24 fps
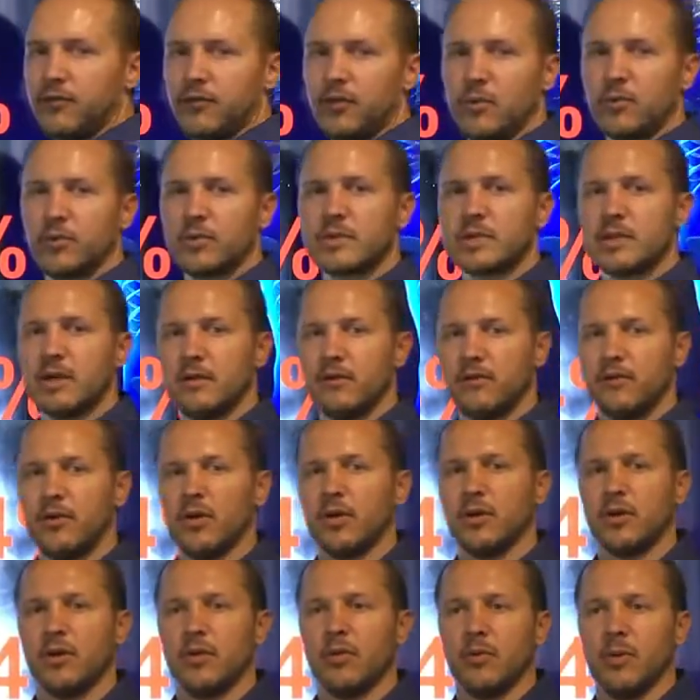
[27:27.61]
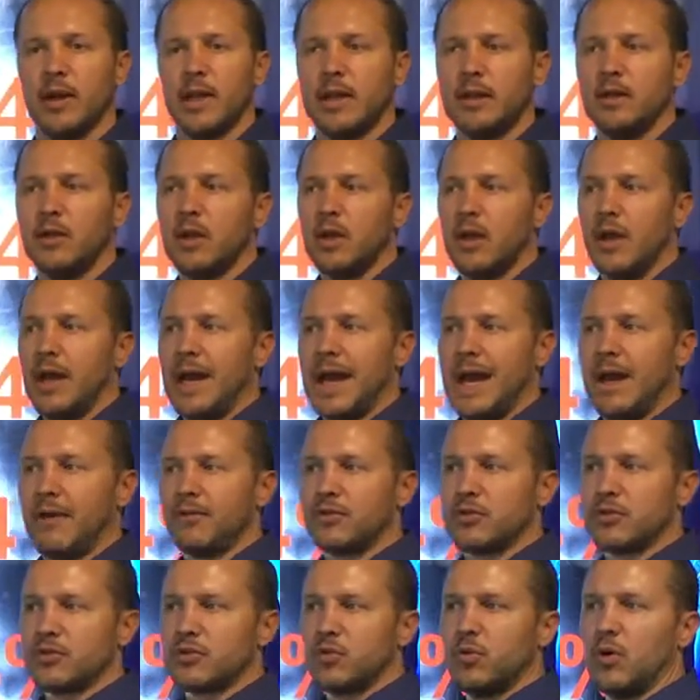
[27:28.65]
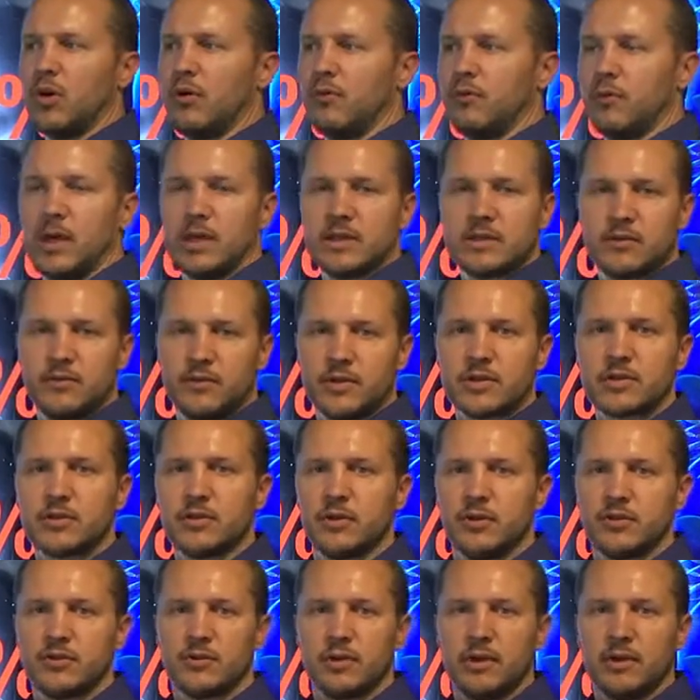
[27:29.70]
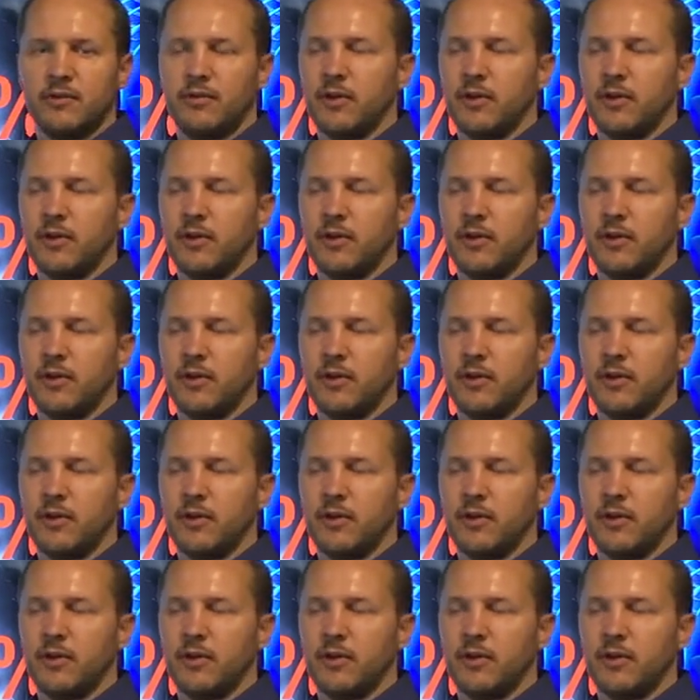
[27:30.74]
84% failure rate after 12 months of the surgery.